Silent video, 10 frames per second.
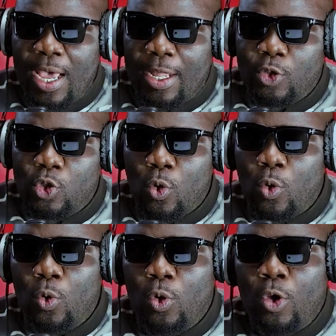and
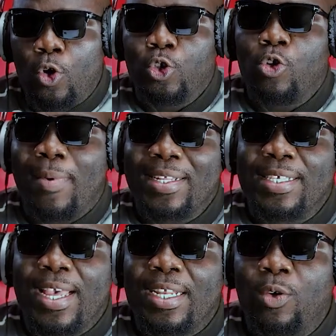so
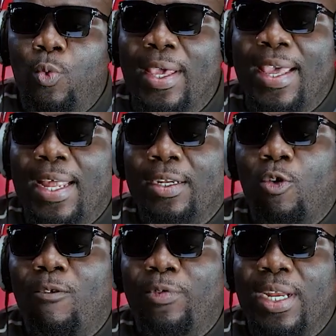automatically we can
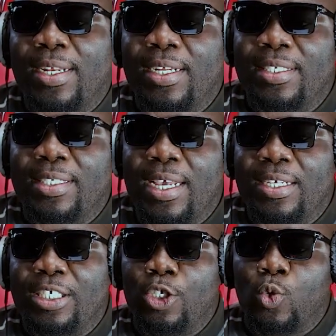confidently say
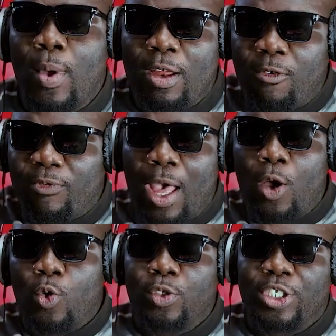she's one of our
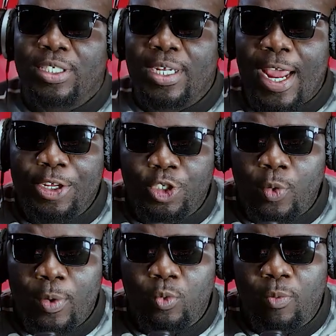own. She's a
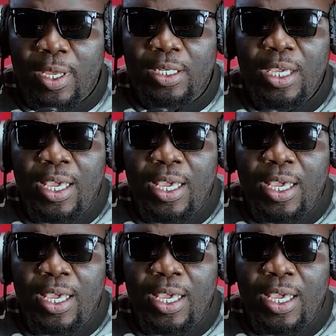Nigerian woman.